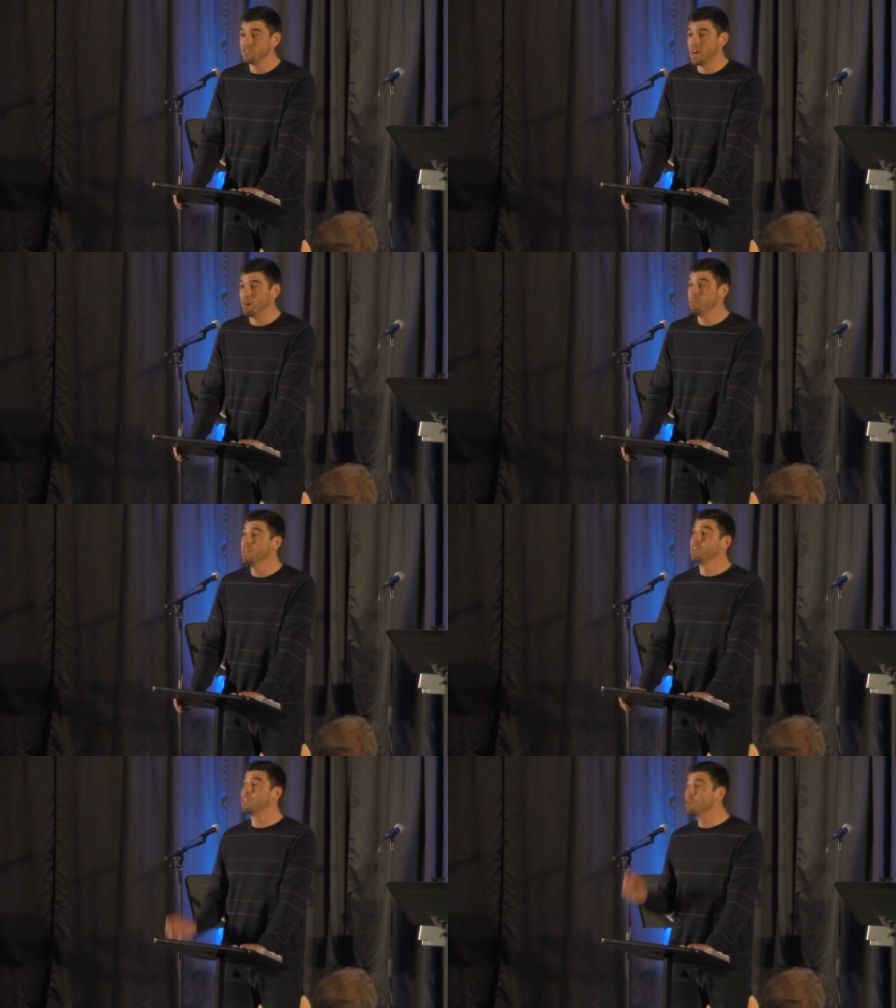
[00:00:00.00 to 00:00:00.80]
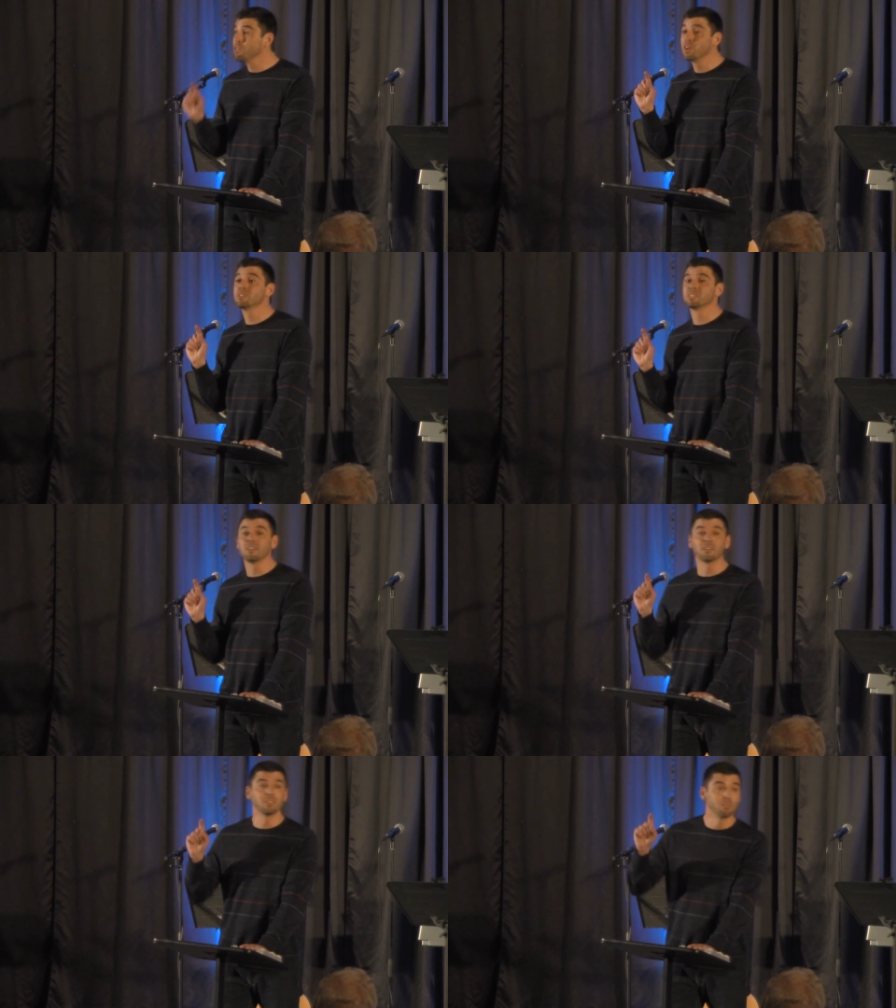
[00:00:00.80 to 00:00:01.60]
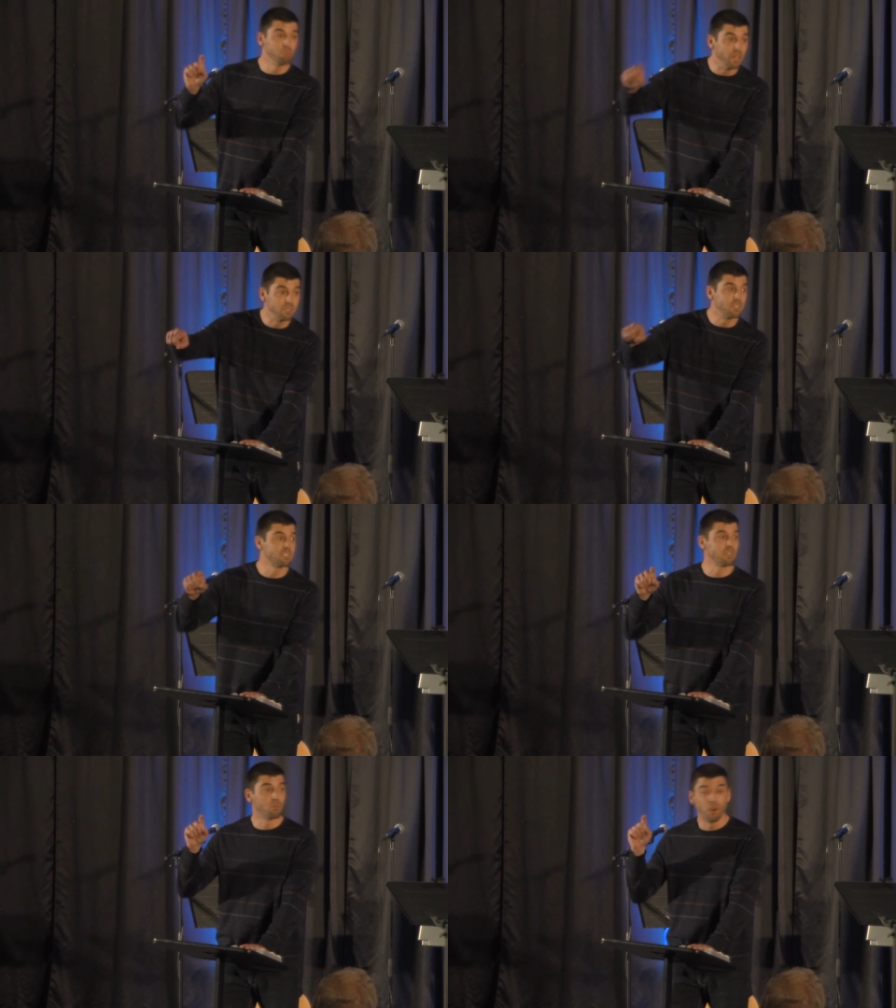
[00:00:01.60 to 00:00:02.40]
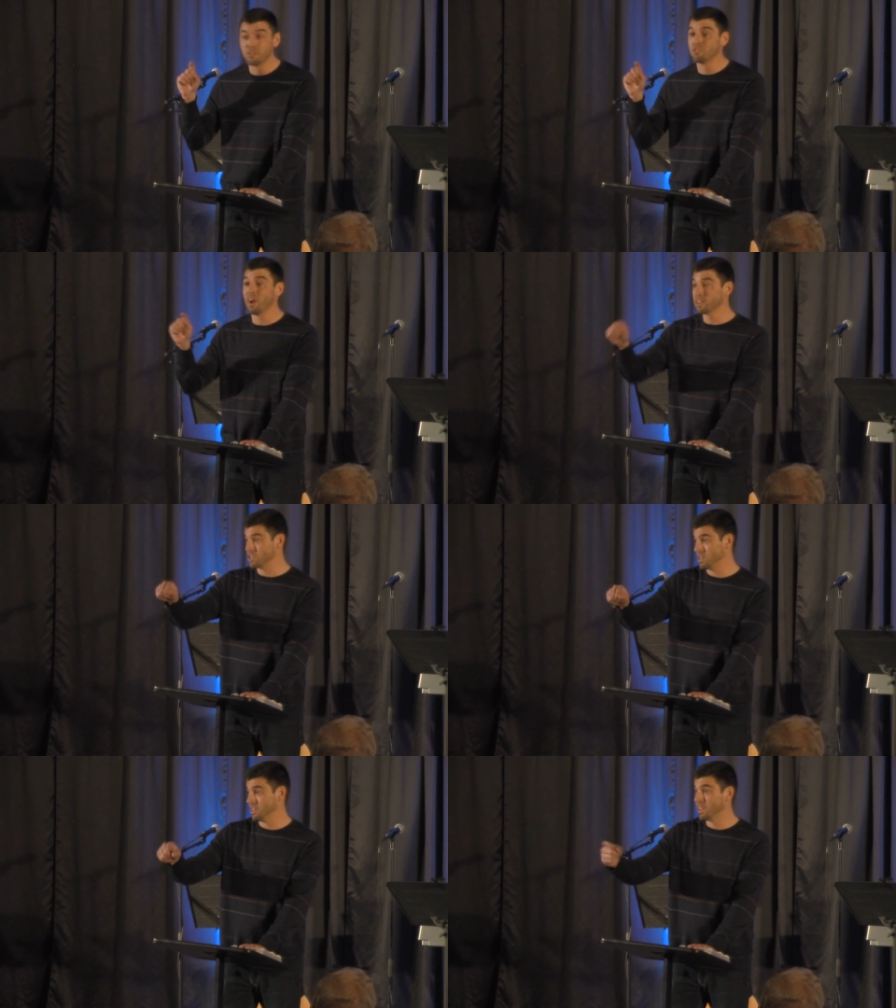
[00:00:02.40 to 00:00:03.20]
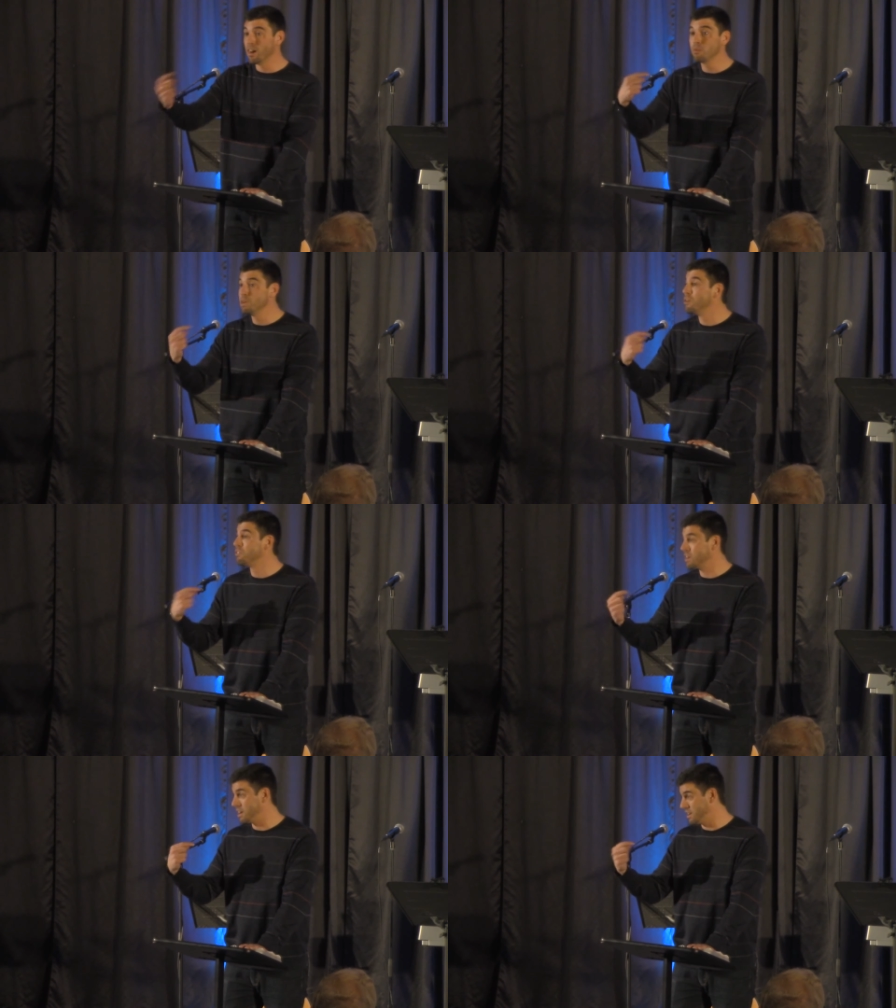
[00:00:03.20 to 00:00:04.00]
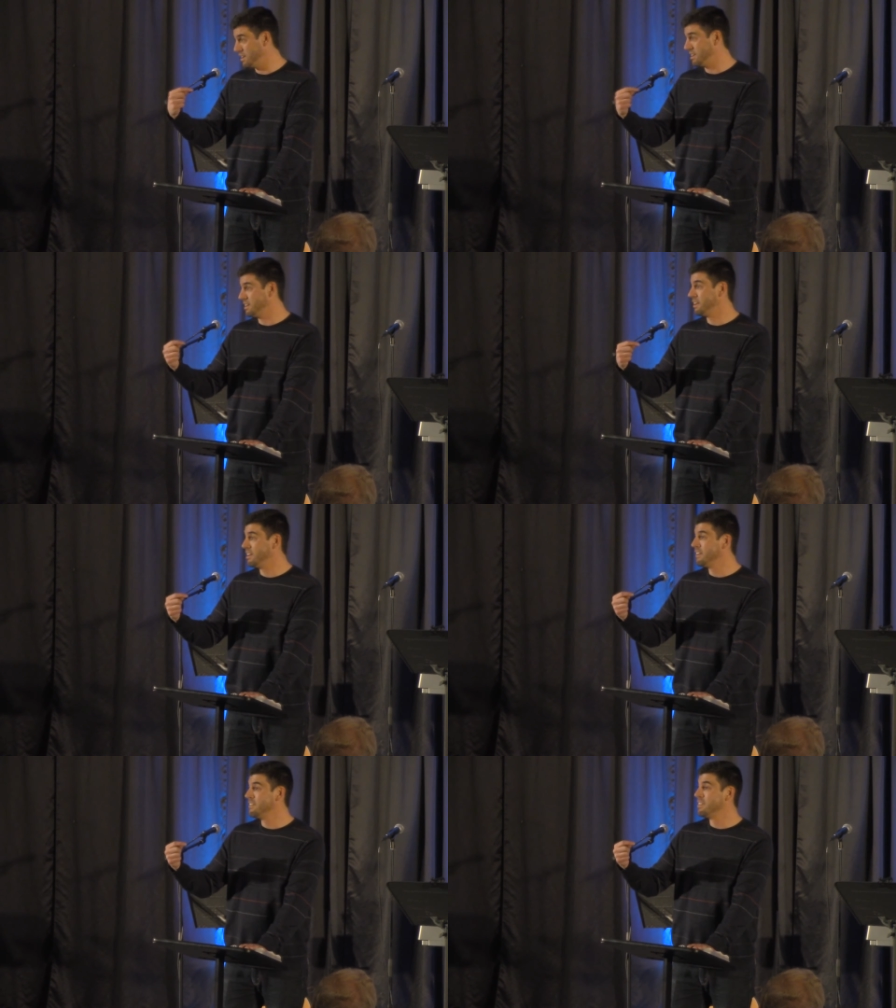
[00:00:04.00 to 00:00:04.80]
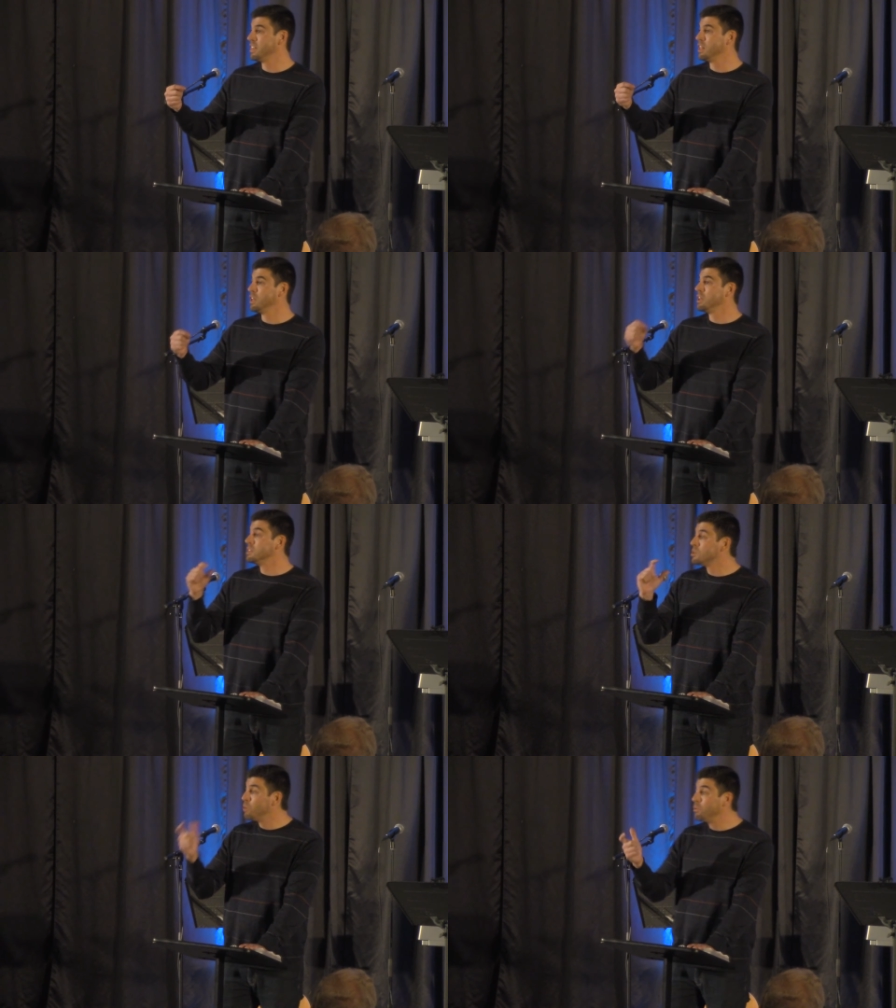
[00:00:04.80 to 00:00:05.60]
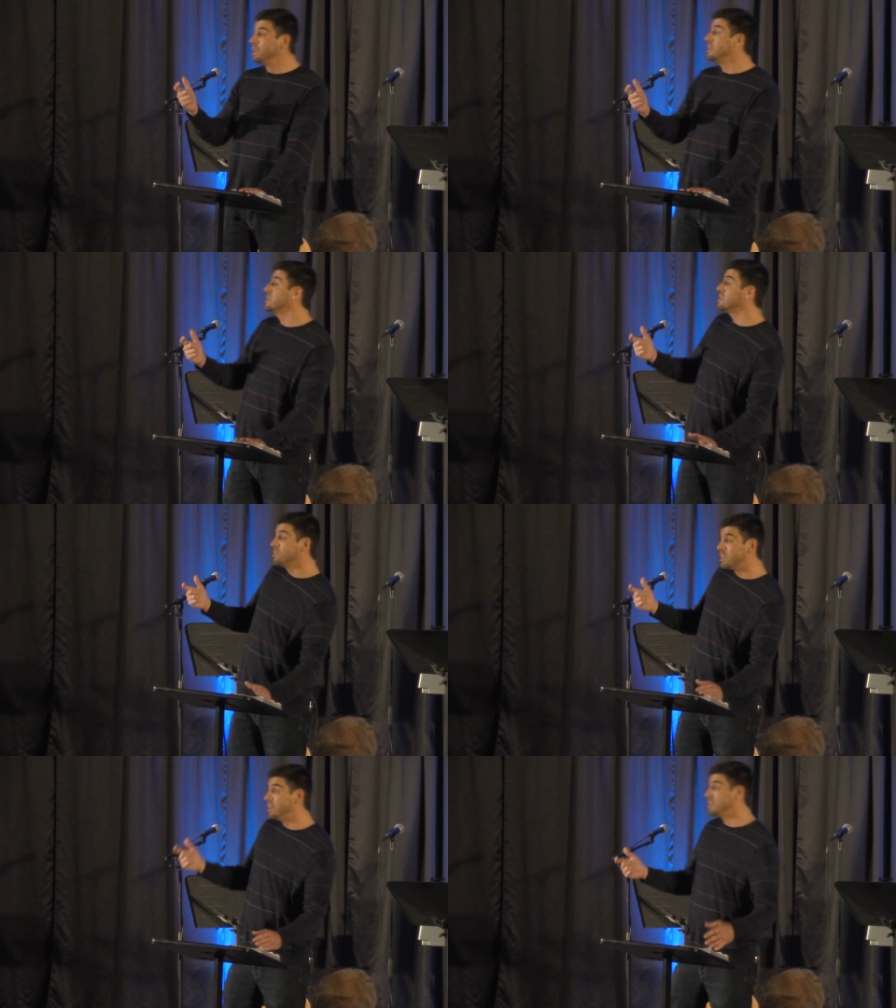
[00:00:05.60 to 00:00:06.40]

job. You're, you're steering the blessings in the wrong direction. They ought to be over here. And so, what we need to do then